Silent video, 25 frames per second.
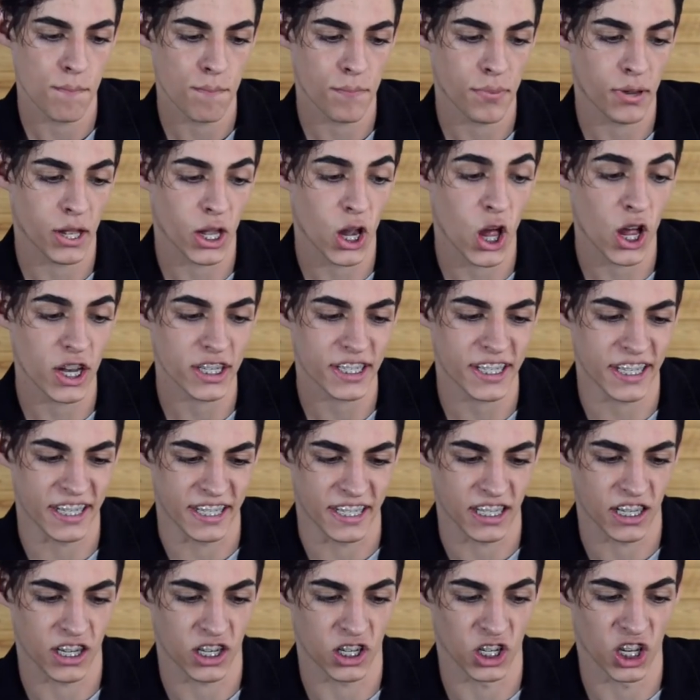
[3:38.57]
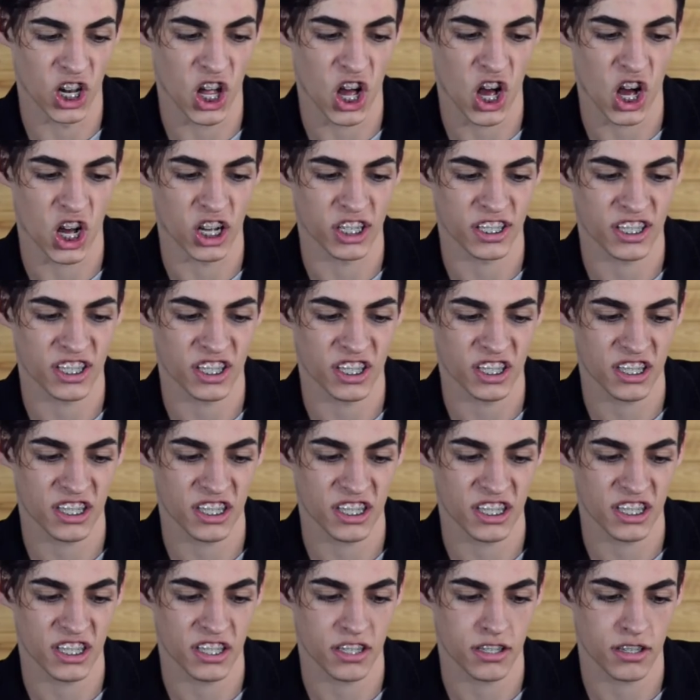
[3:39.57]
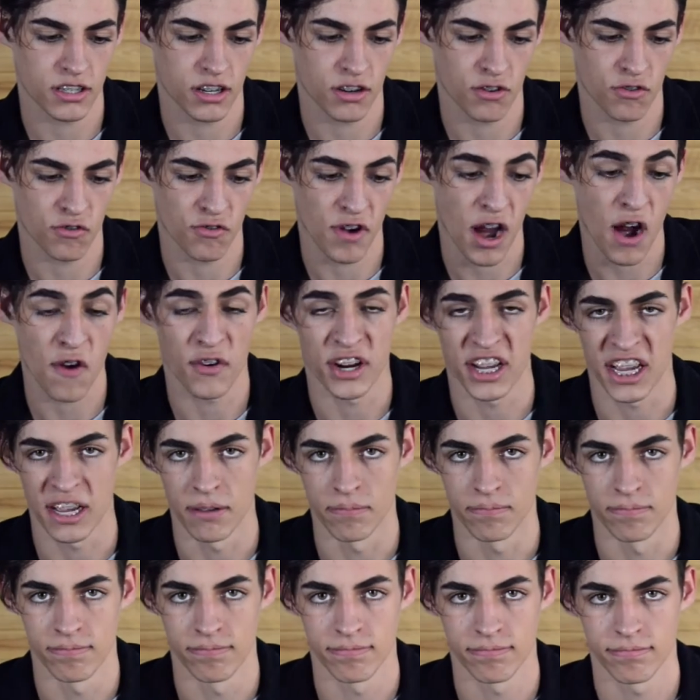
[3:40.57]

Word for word: Planted glass terrarium.